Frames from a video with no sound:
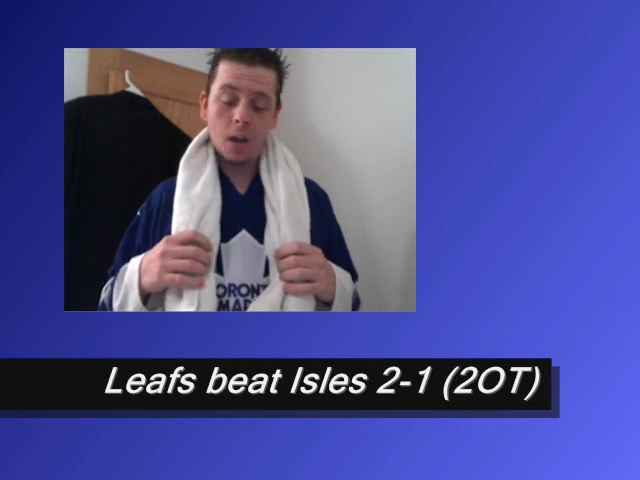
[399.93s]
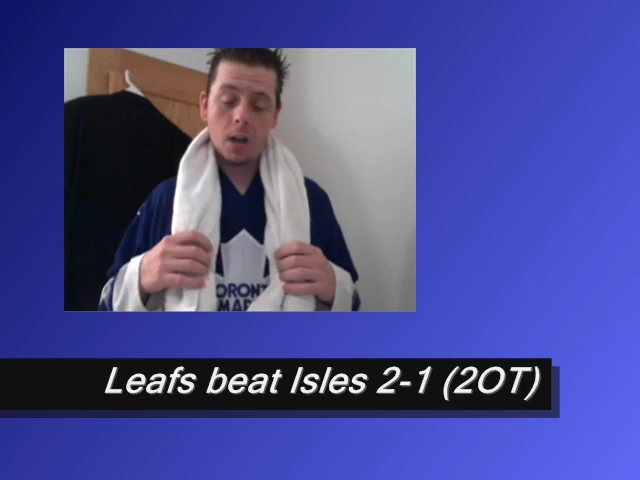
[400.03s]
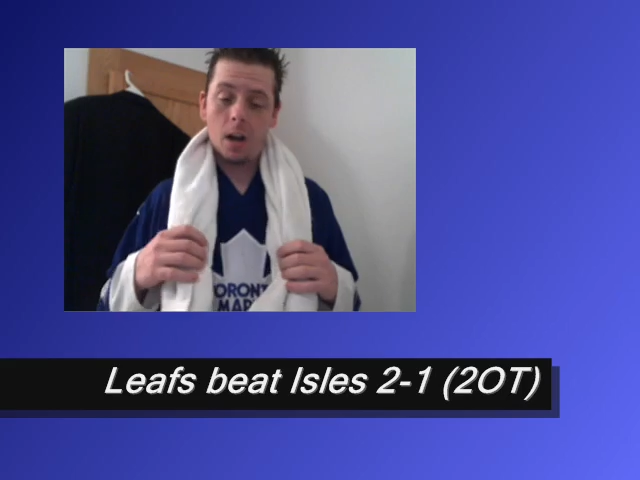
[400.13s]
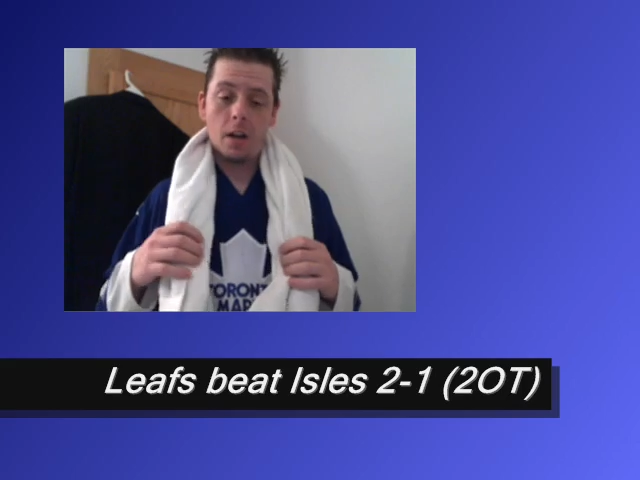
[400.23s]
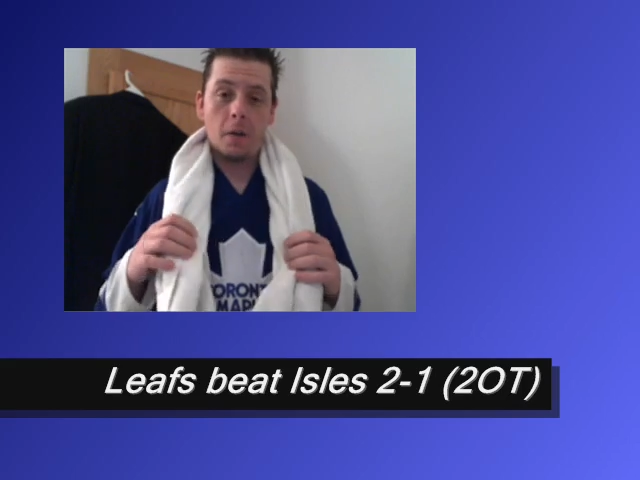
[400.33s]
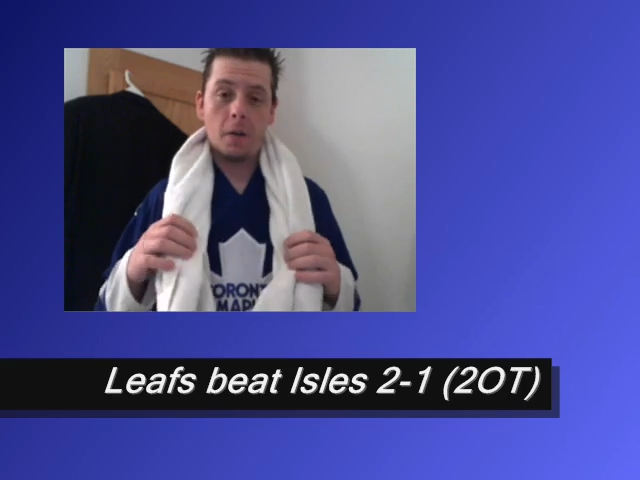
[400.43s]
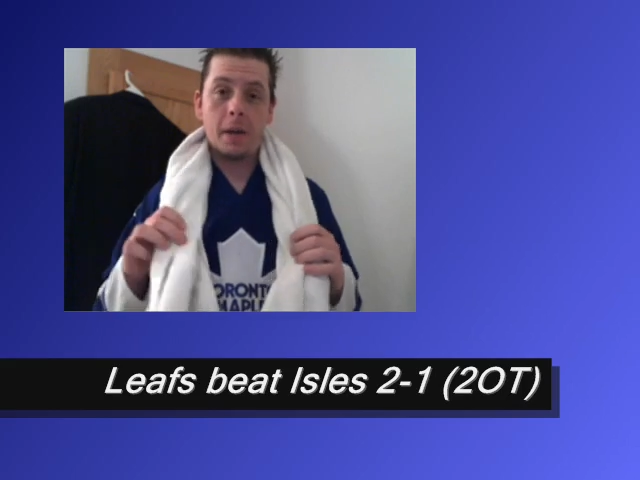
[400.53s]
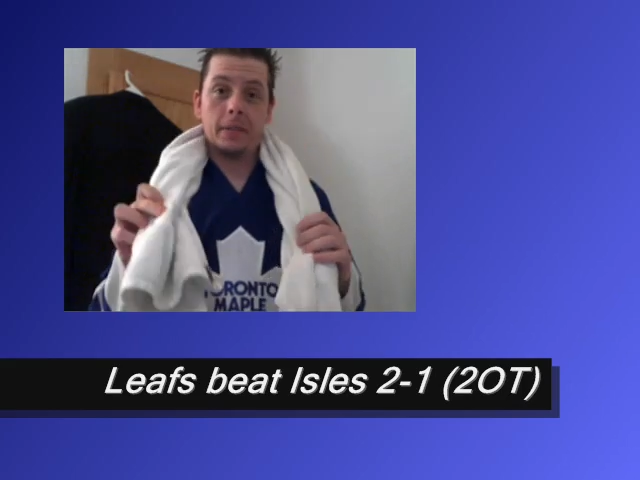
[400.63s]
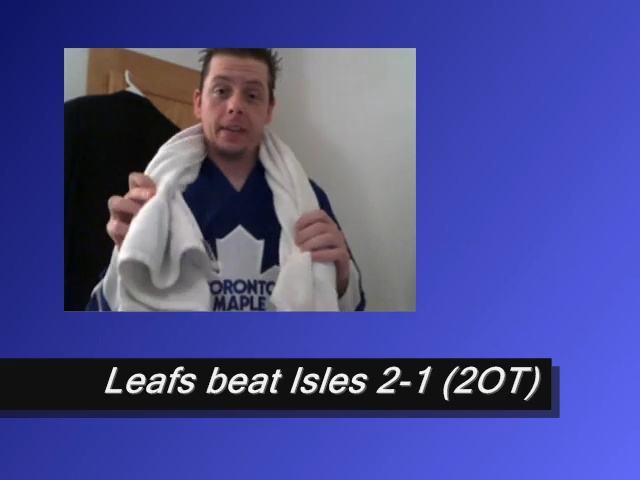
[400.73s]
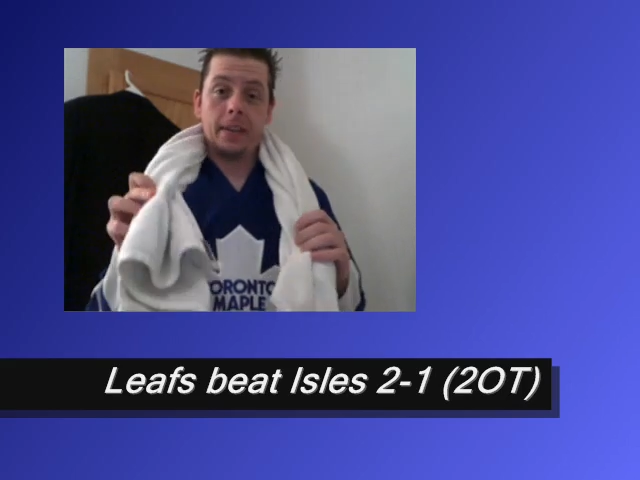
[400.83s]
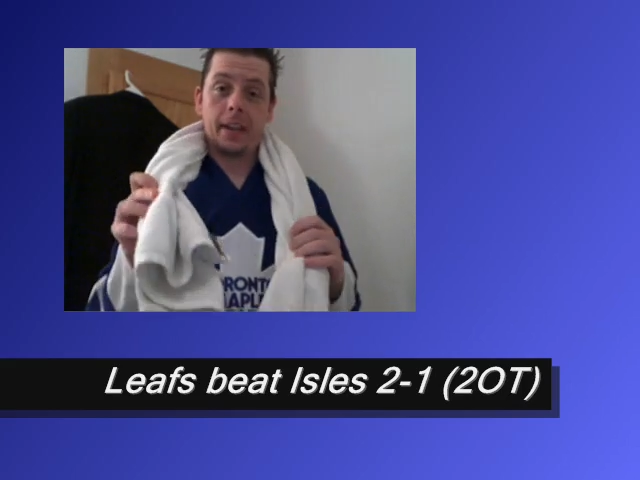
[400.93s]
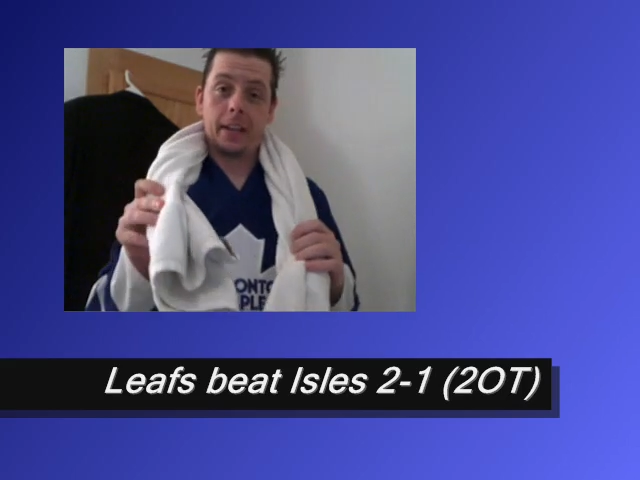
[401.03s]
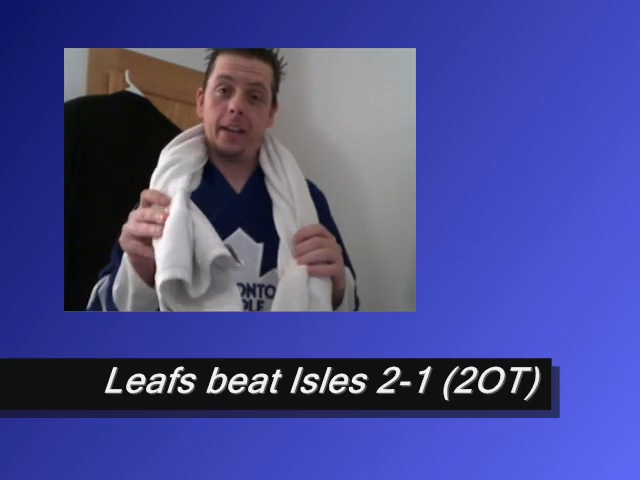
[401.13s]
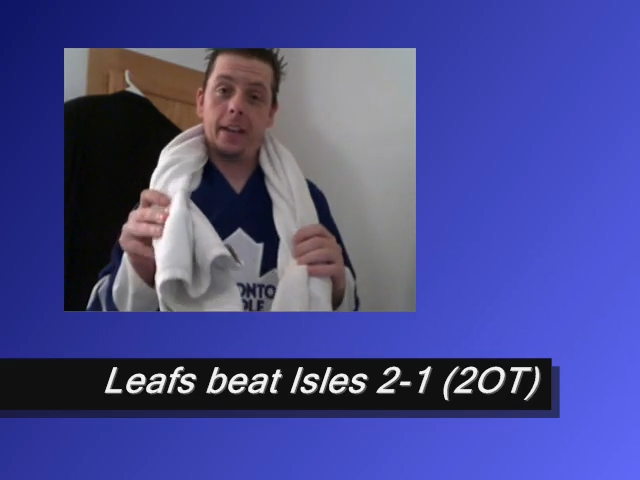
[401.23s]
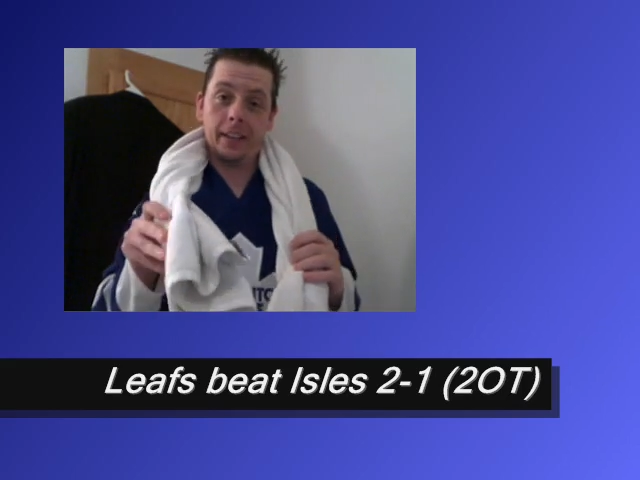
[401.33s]
I don't know if I'll be able to
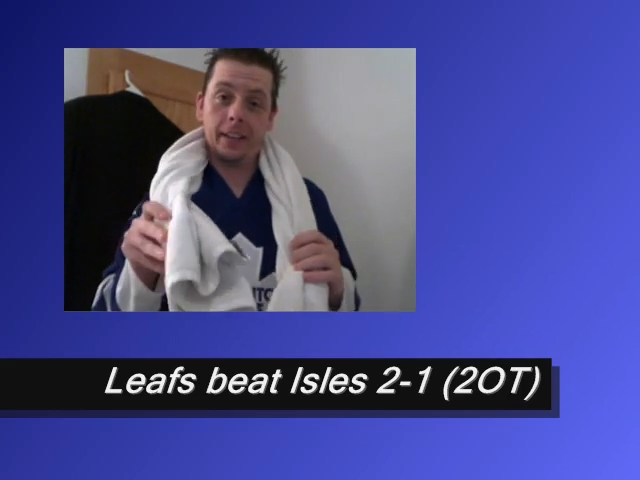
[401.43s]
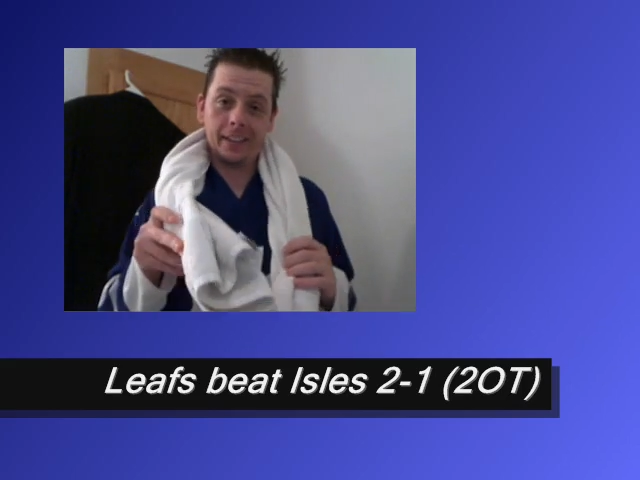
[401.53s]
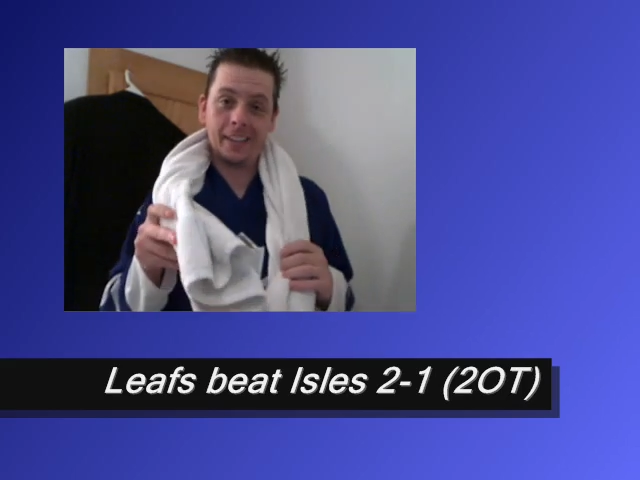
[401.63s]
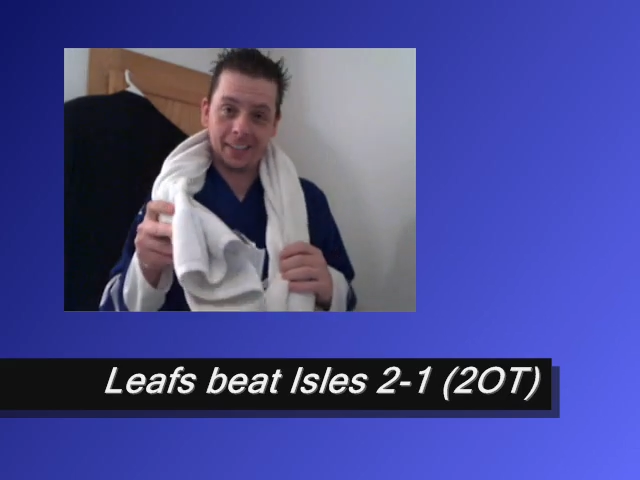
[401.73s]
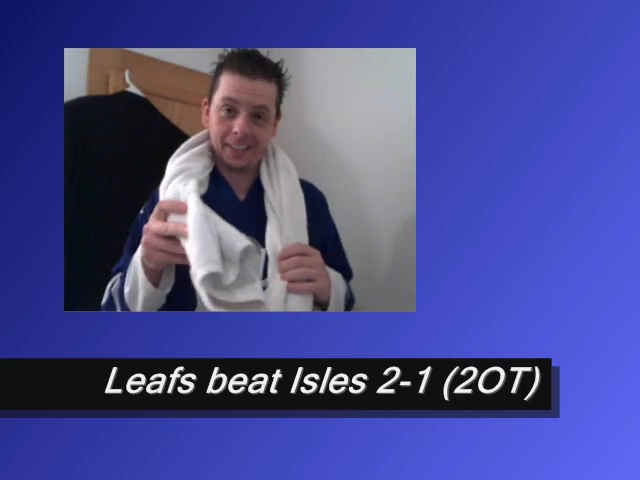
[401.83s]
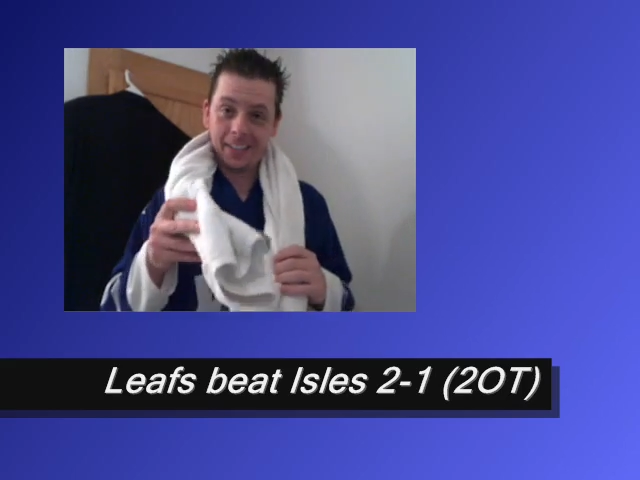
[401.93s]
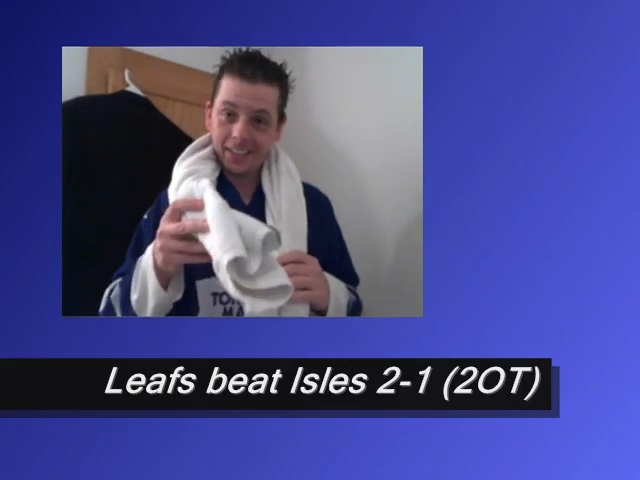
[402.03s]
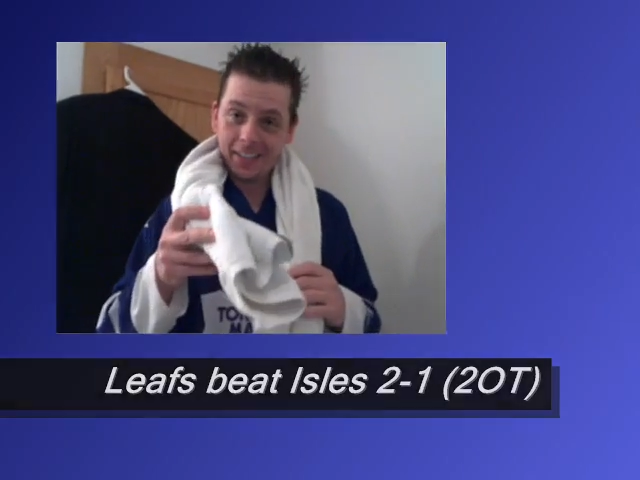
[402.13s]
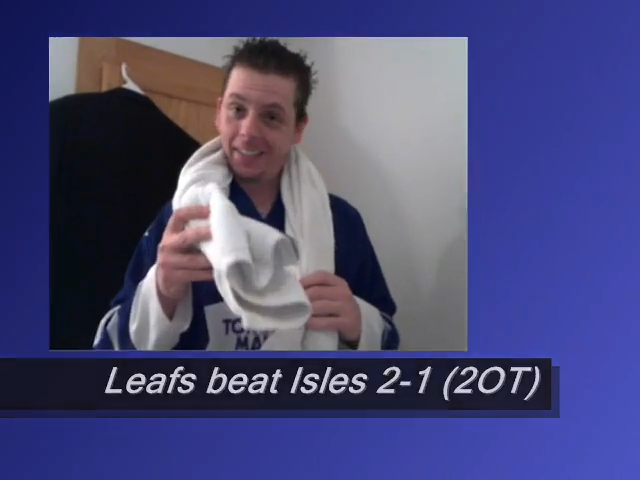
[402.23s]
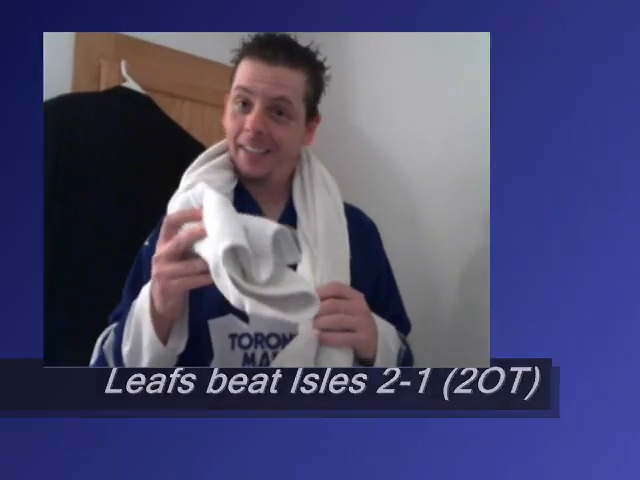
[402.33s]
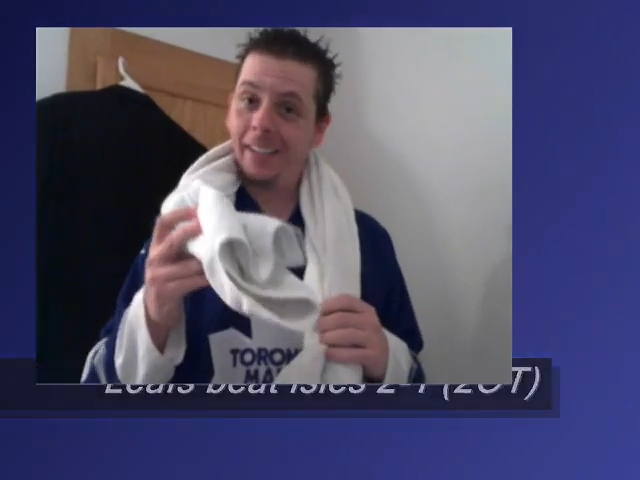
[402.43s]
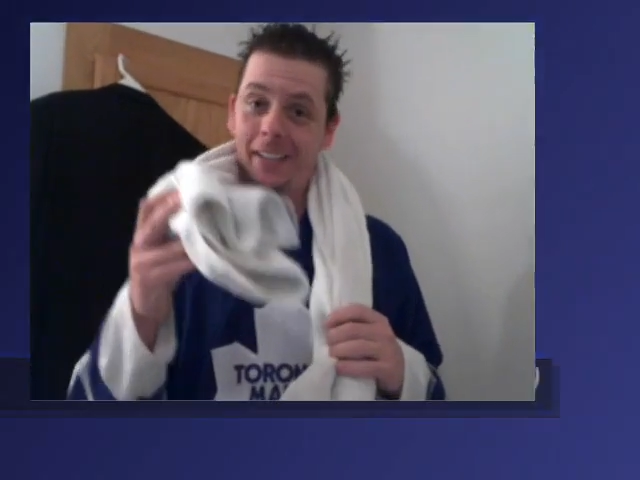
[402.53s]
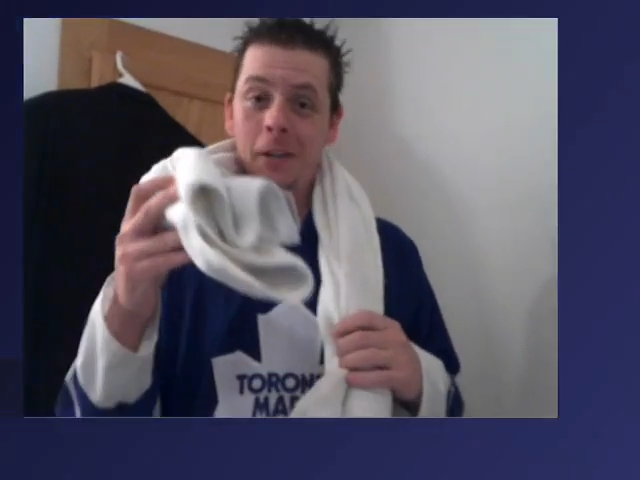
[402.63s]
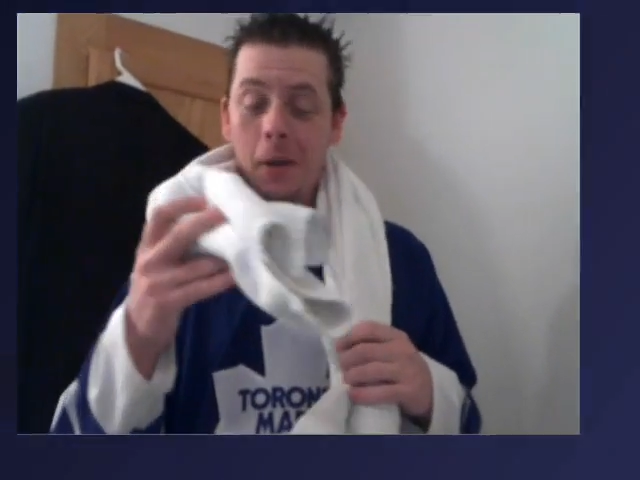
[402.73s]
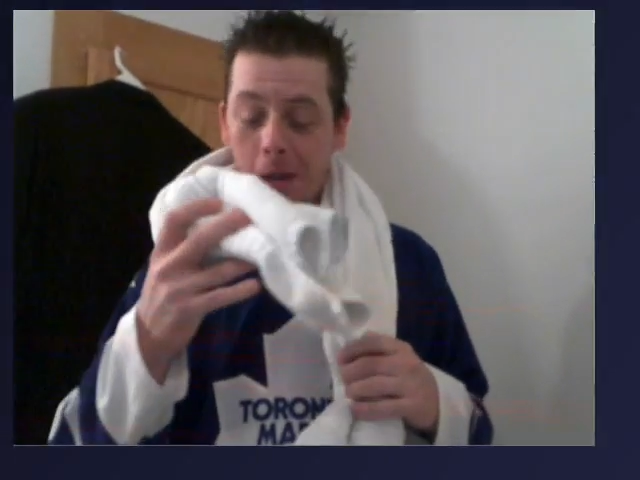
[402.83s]
take it.